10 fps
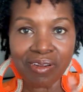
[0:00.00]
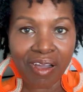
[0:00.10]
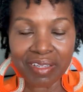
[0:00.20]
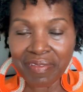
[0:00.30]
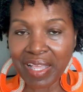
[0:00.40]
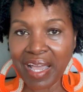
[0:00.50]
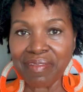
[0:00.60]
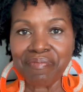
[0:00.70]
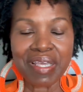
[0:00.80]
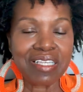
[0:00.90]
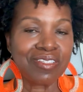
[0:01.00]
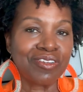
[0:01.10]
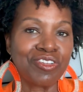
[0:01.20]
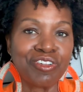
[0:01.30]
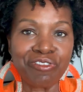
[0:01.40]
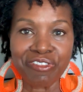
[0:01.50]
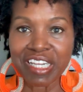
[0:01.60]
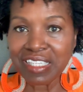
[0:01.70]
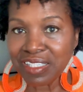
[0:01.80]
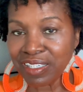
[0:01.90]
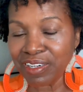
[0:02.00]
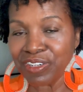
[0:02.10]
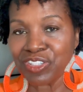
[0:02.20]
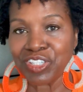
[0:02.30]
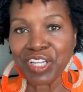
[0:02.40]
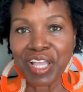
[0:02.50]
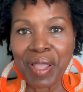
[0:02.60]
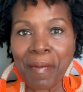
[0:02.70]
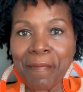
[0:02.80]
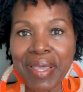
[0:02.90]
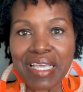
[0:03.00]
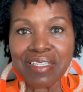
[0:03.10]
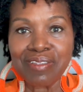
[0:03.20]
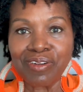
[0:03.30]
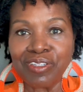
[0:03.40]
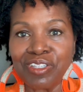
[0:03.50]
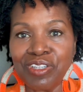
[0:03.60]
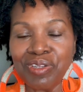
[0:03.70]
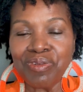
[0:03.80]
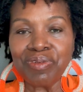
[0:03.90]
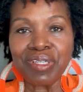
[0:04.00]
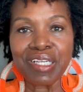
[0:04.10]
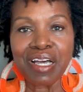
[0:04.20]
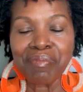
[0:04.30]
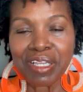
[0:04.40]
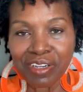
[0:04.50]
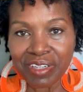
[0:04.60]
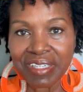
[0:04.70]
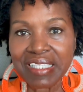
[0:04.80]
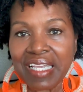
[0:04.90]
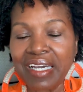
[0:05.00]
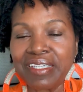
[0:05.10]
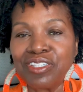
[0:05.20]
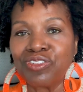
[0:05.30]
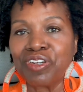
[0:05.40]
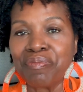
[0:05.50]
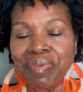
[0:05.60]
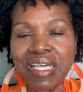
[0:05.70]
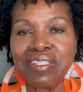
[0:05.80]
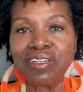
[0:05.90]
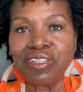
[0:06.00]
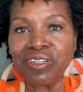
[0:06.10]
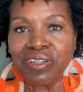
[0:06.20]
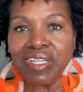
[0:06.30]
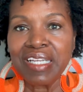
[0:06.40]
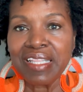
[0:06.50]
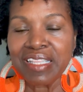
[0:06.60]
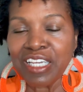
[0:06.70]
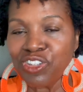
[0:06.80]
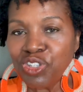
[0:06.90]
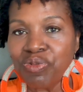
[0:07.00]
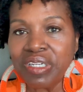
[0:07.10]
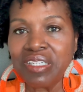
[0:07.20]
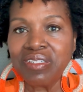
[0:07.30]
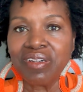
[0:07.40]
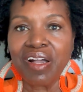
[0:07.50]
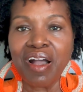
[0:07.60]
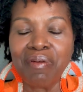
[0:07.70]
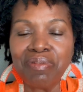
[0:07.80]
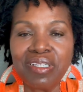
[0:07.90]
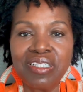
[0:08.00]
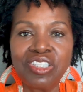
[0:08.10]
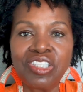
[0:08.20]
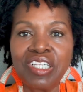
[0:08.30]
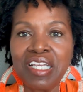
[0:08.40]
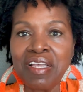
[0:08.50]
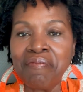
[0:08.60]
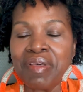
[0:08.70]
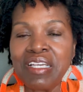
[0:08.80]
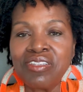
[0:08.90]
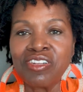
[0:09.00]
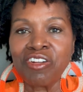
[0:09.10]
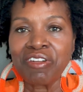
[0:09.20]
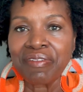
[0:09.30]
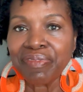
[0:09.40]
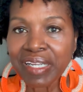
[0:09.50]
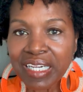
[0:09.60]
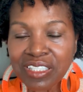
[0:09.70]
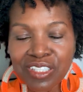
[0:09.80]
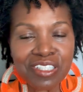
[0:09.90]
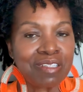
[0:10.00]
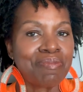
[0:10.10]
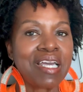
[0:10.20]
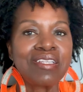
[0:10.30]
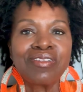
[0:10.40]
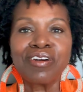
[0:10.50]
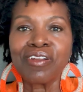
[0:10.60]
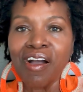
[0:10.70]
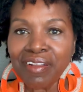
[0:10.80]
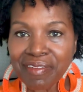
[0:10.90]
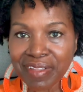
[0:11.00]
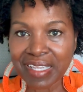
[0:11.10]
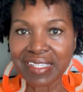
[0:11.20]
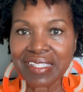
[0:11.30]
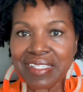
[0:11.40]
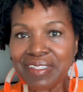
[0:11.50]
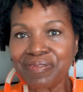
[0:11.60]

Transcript: all of that, based on your research, based on you coming on your scouting trip, based on your things you wanted to accomplish, based on your reflections, based on all of this,